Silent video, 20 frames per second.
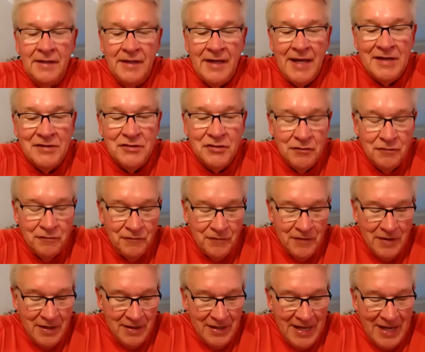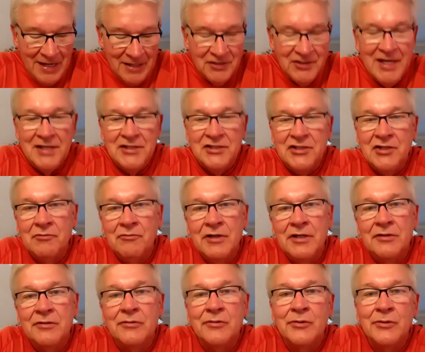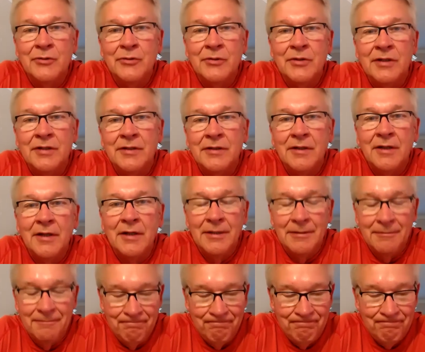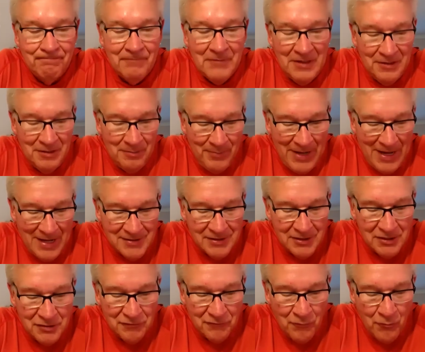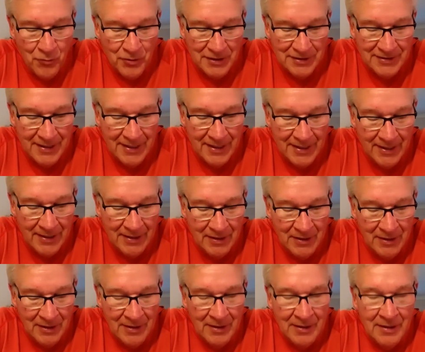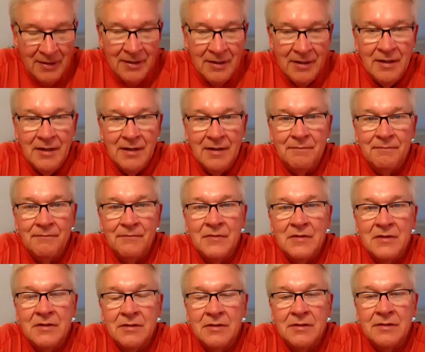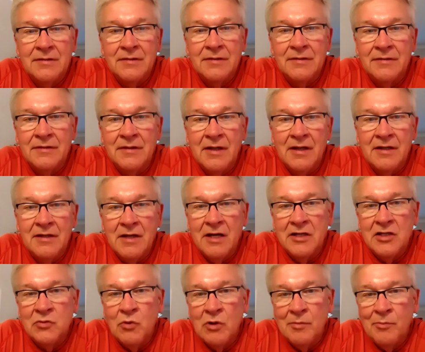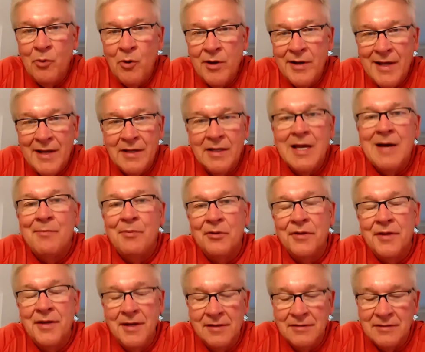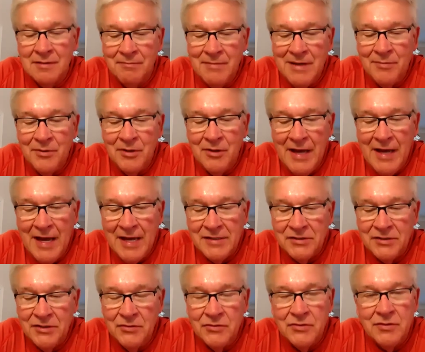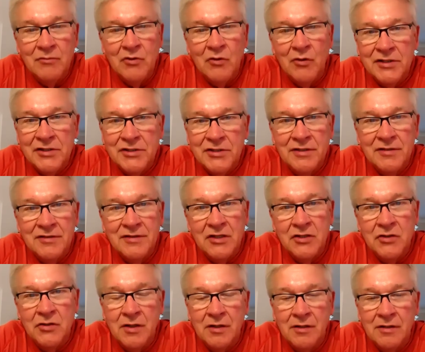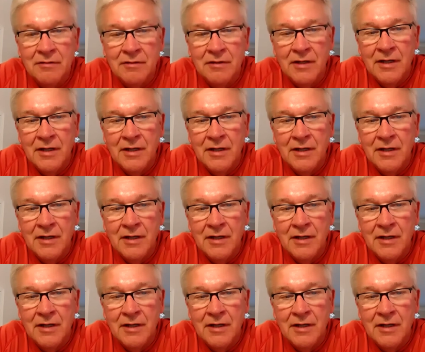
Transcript: as you've had a chance to read through the passage for today, I just want to point out a couple things and maybe ask you some questions that you can